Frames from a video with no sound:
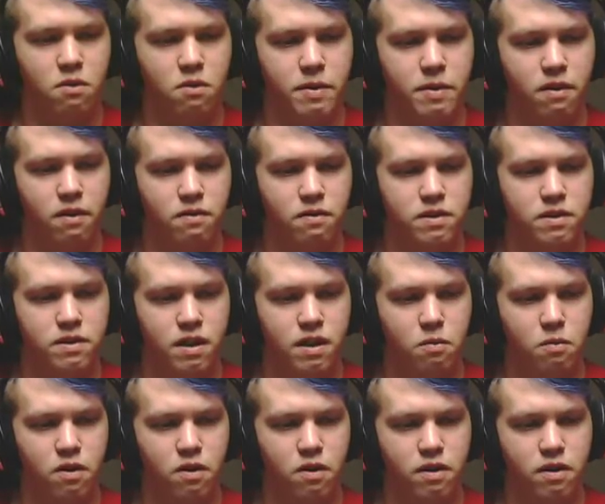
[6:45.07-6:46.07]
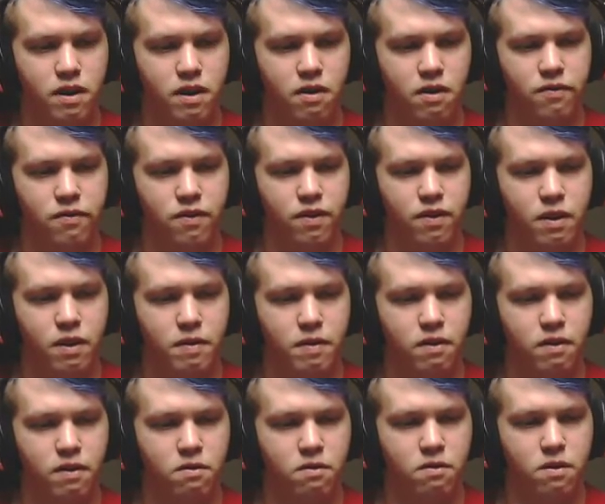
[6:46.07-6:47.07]
all my own design work now for like my
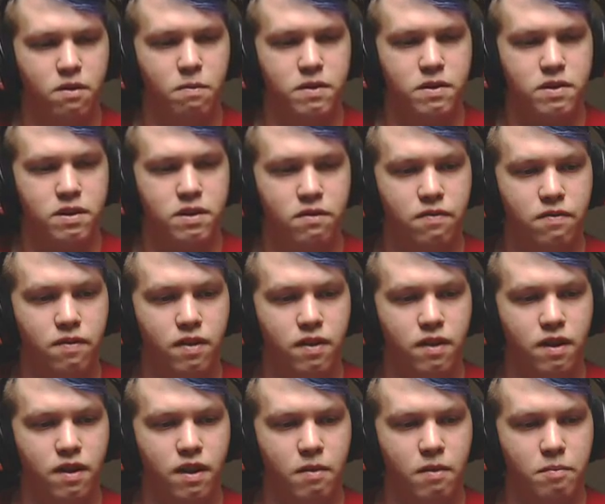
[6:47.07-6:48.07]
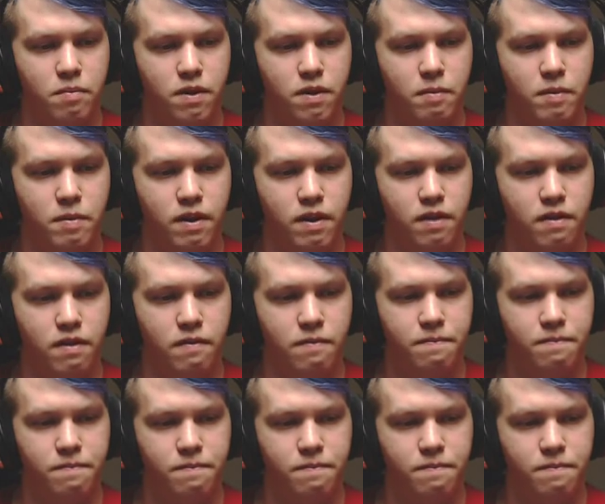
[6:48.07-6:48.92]
YouTube and stuff like that. But I mean,